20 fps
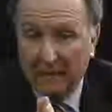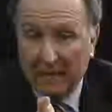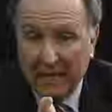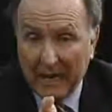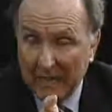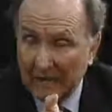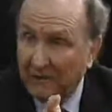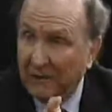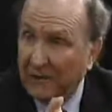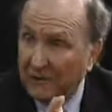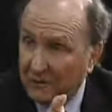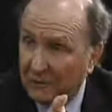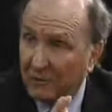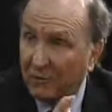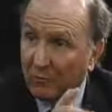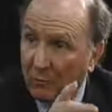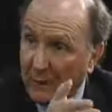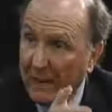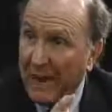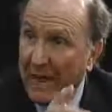context
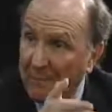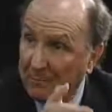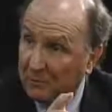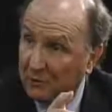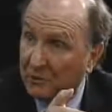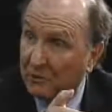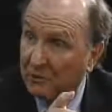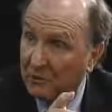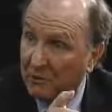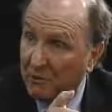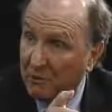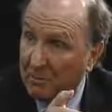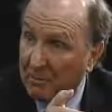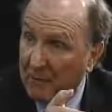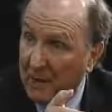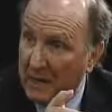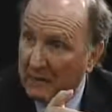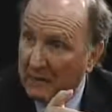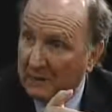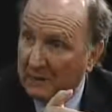of what happens in New York
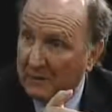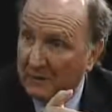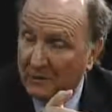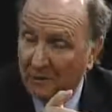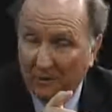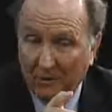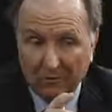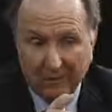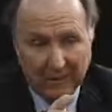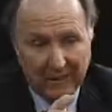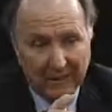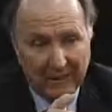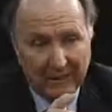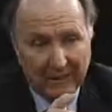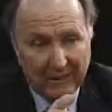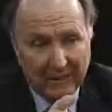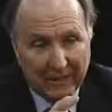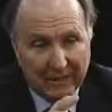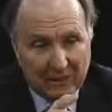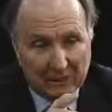politics, though,
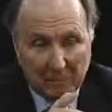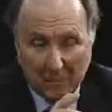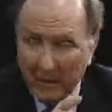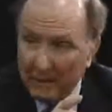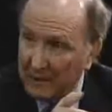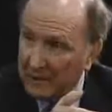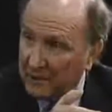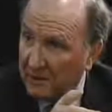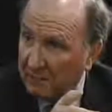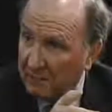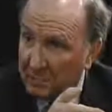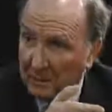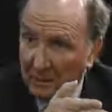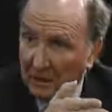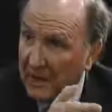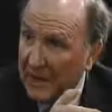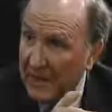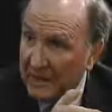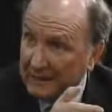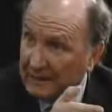Hispanics have been
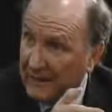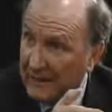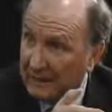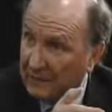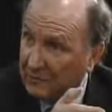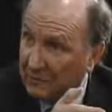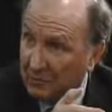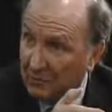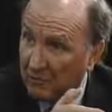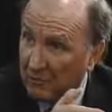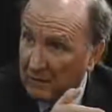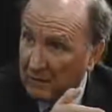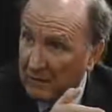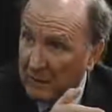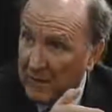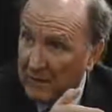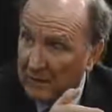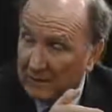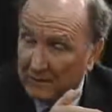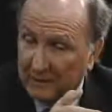locked out of New York
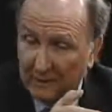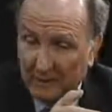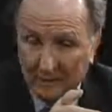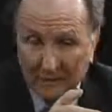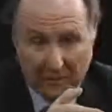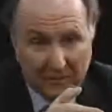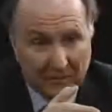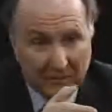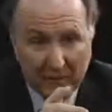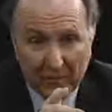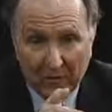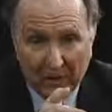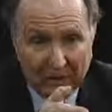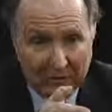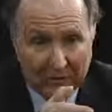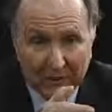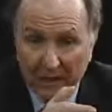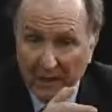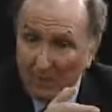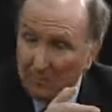politics. They've never
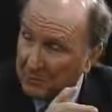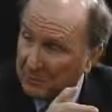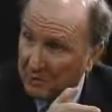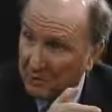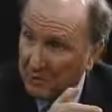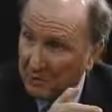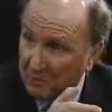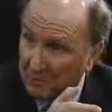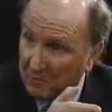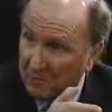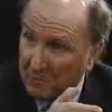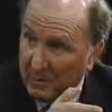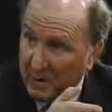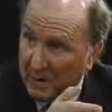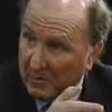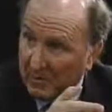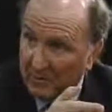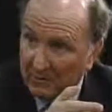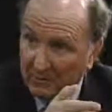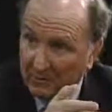held any position of
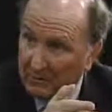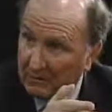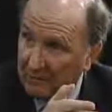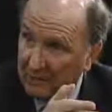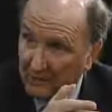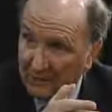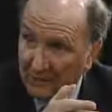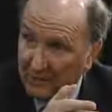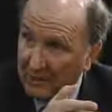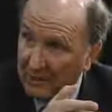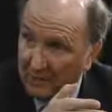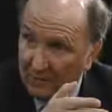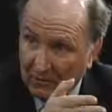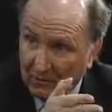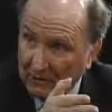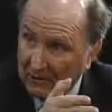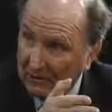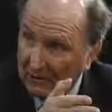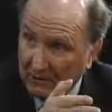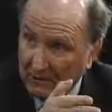power in New York City or
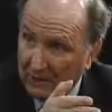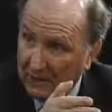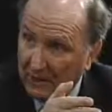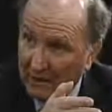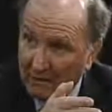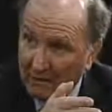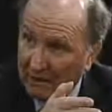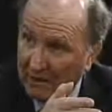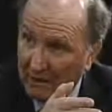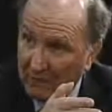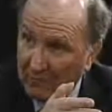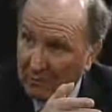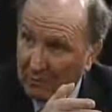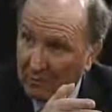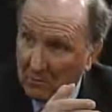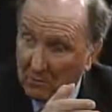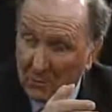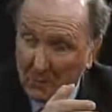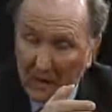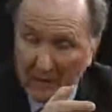New York State government
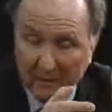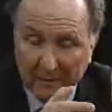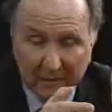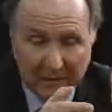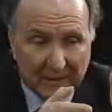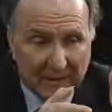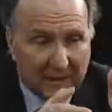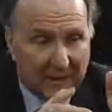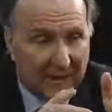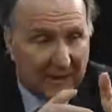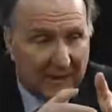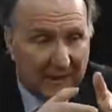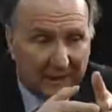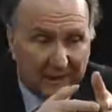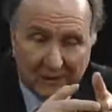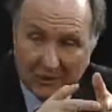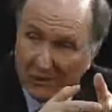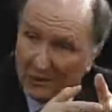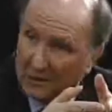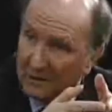or politics.
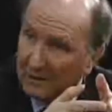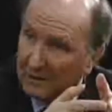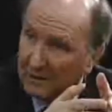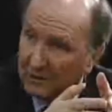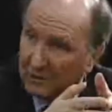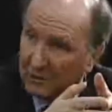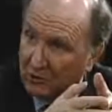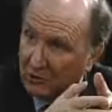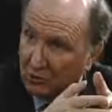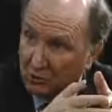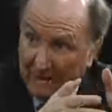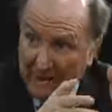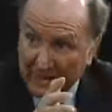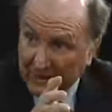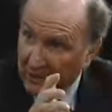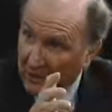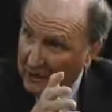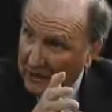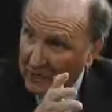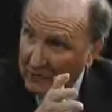It's, the, it's a
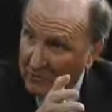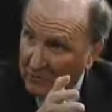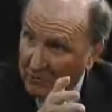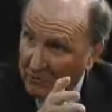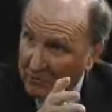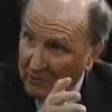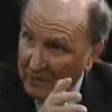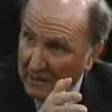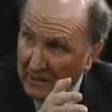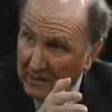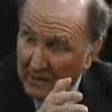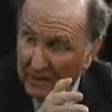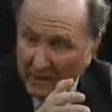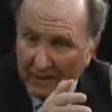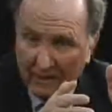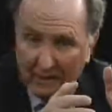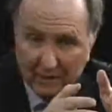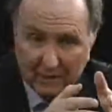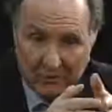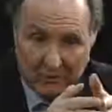tragic history.
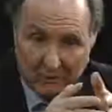It's a